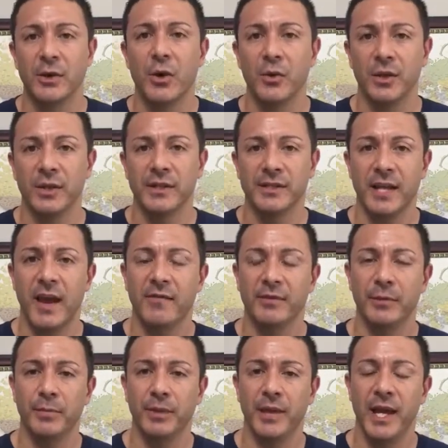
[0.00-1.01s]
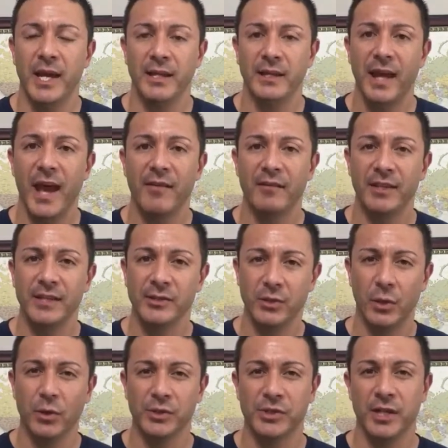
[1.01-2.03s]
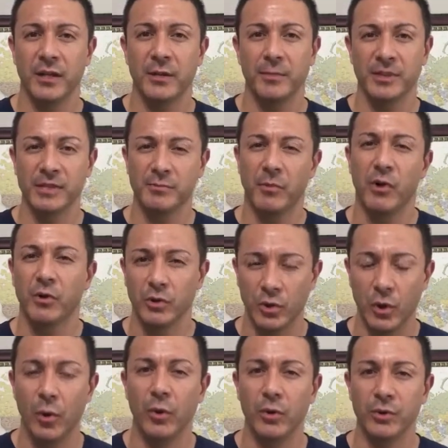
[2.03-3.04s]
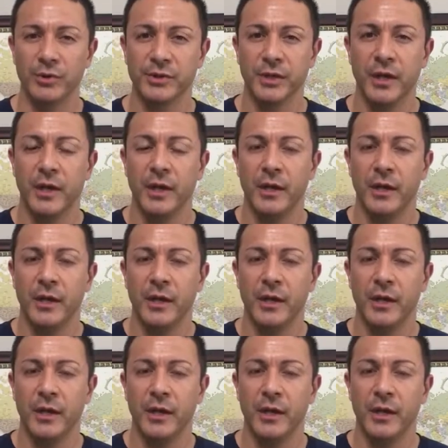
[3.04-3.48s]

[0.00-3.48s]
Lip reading: token is having a plan and having these goals set up as SMART goals